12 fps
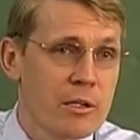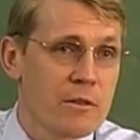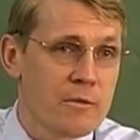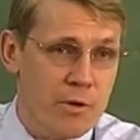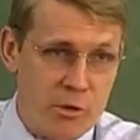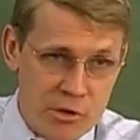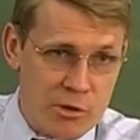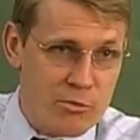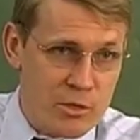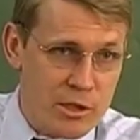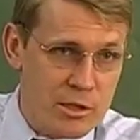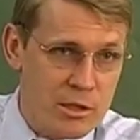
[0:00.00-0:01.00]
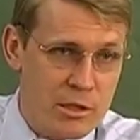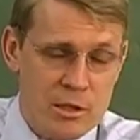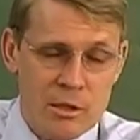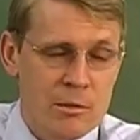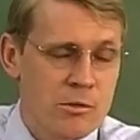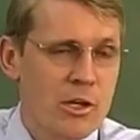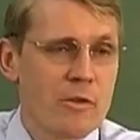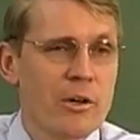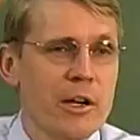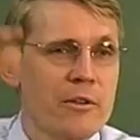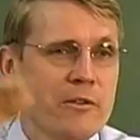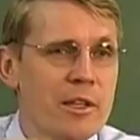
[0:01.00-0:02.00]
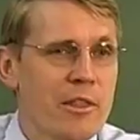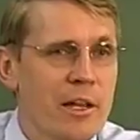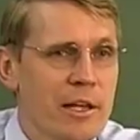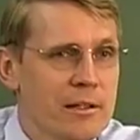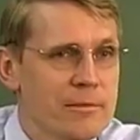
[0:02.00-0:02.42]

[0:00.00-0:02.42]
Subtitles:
frozen wood, several hundred feet thick.